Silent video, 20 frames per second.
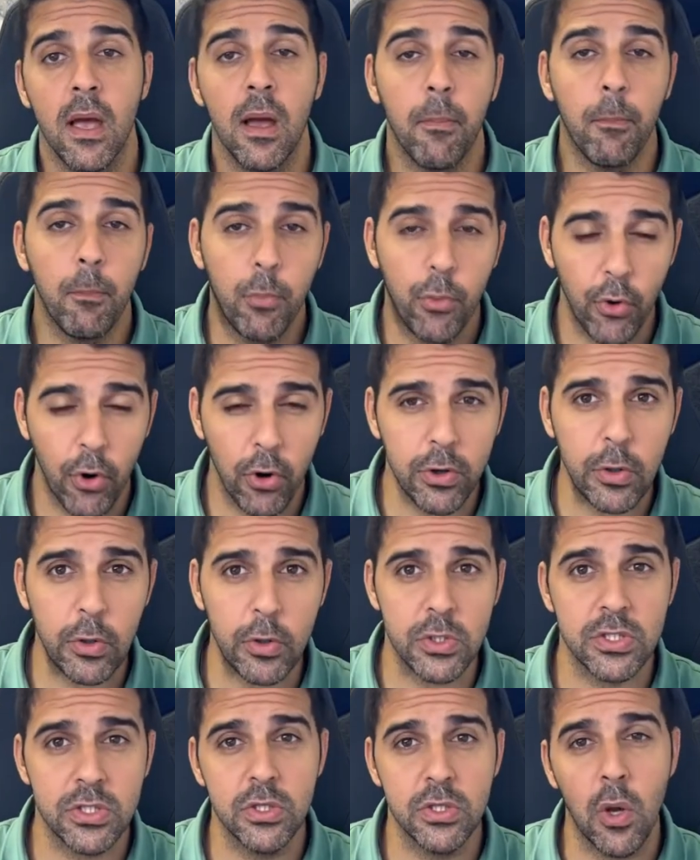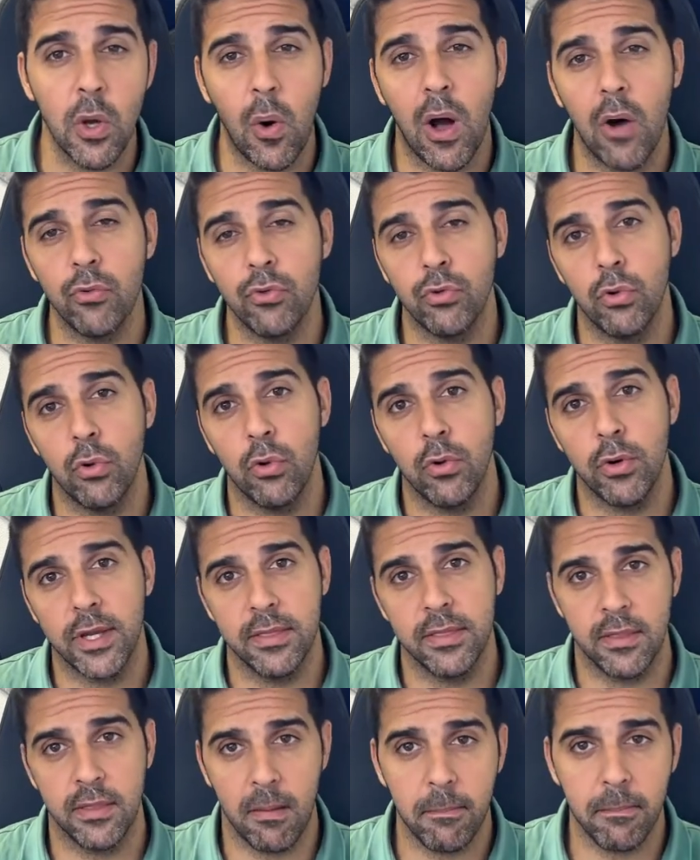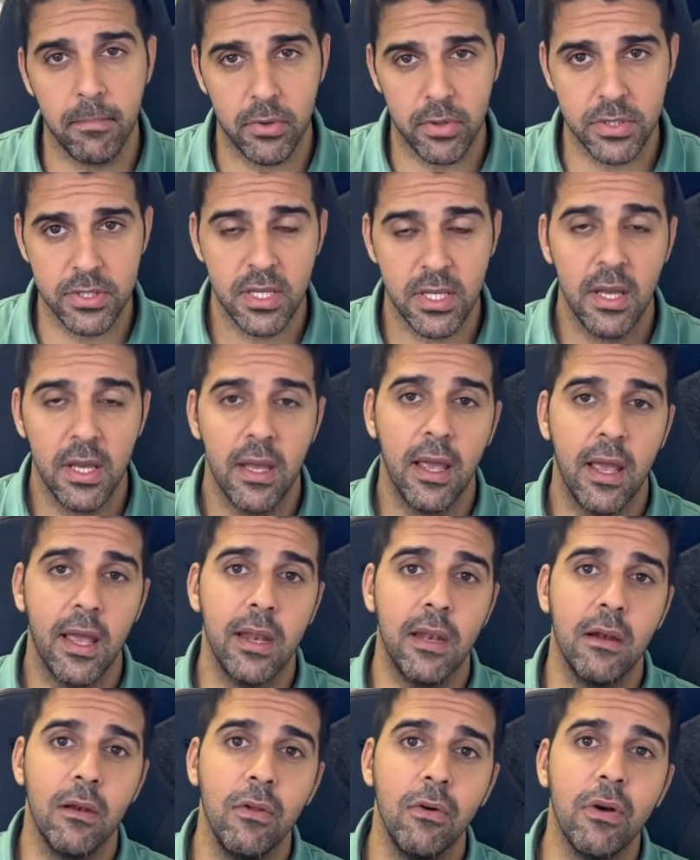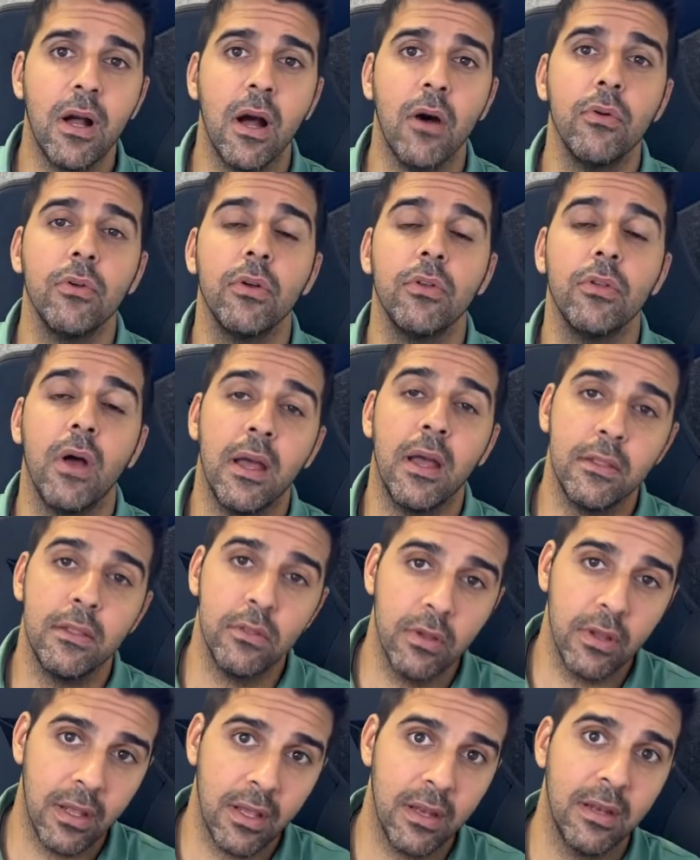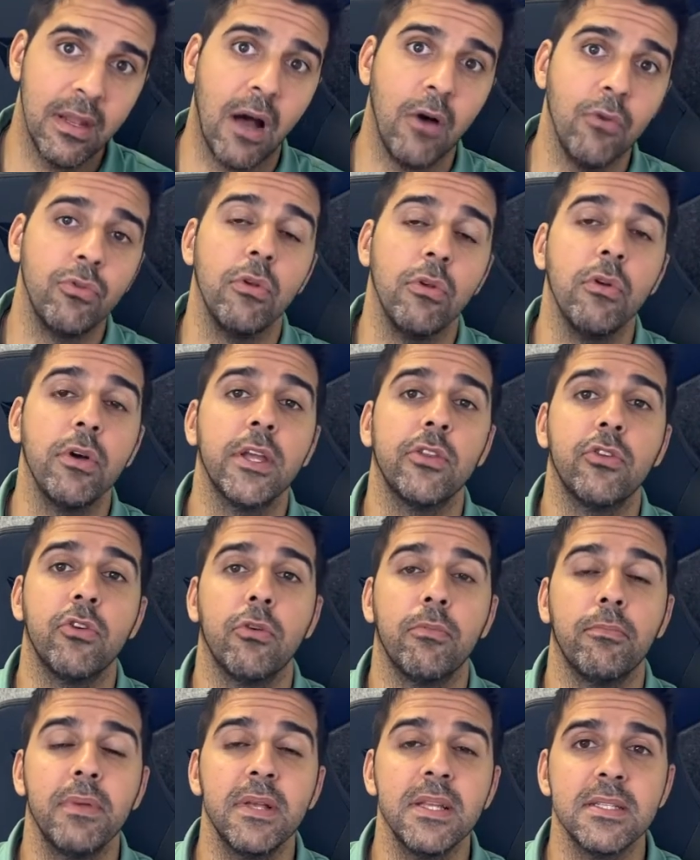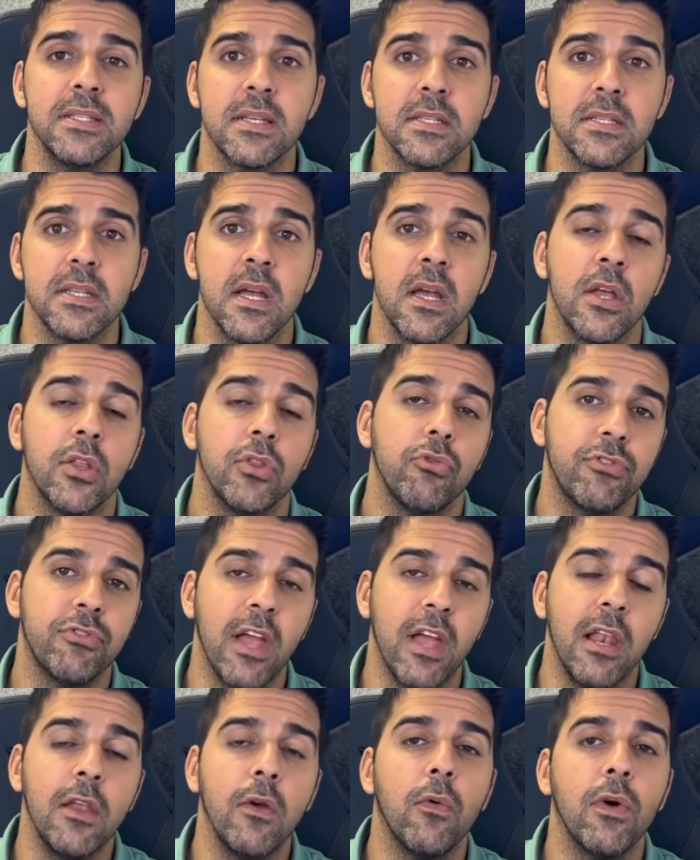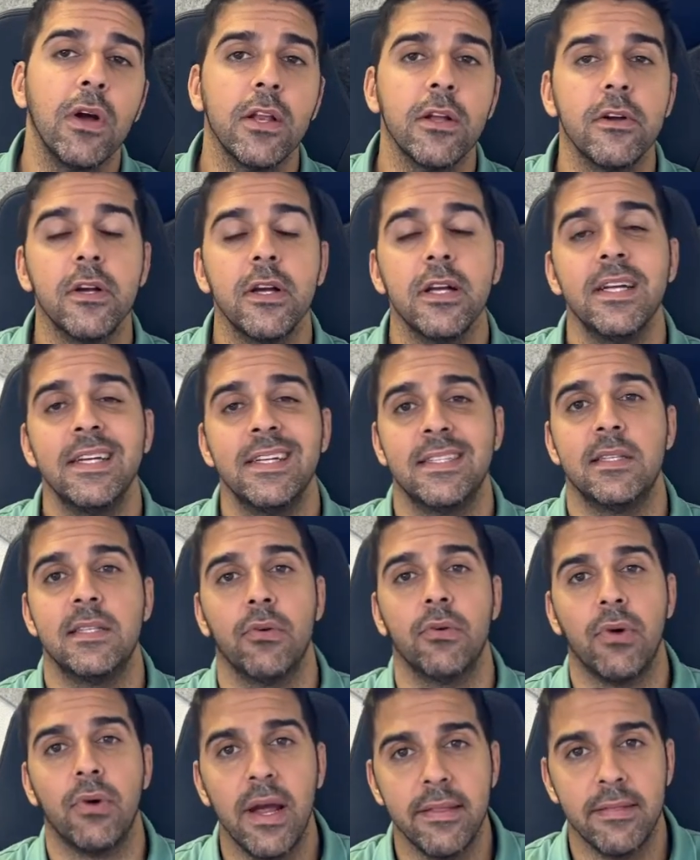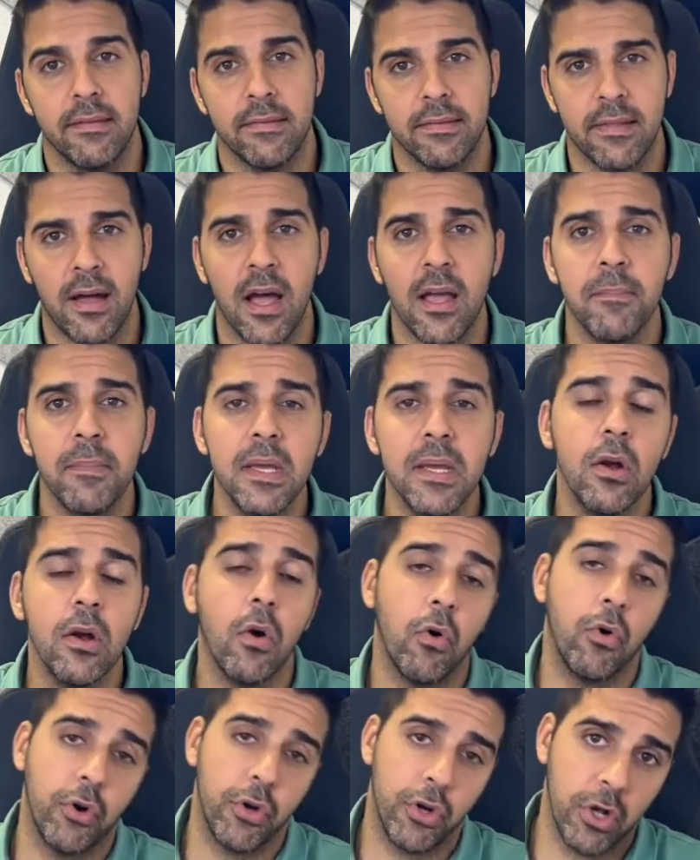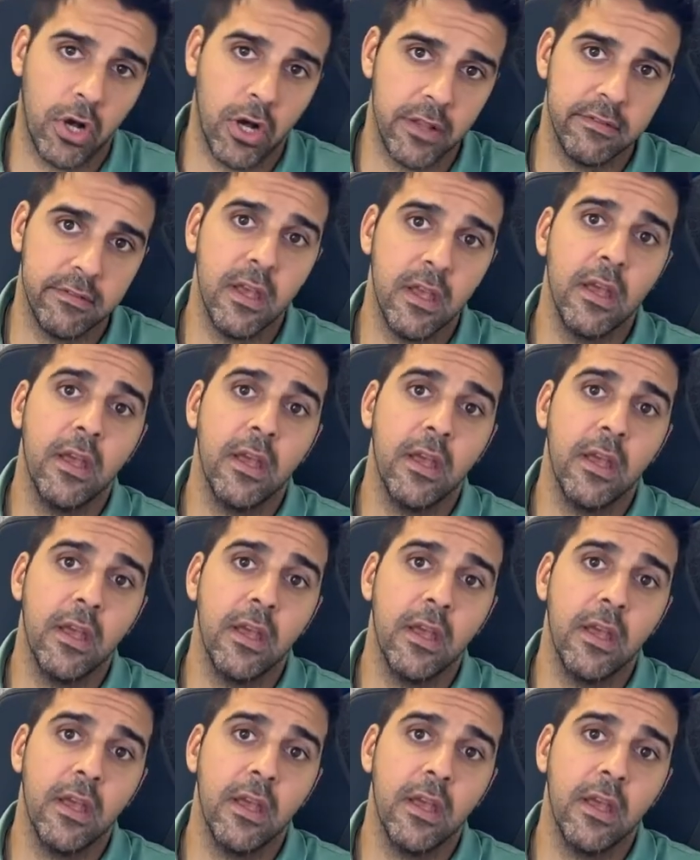Brokers know how to look in numbers and look out and how to look at your business to tell you whether it's the right timing or not,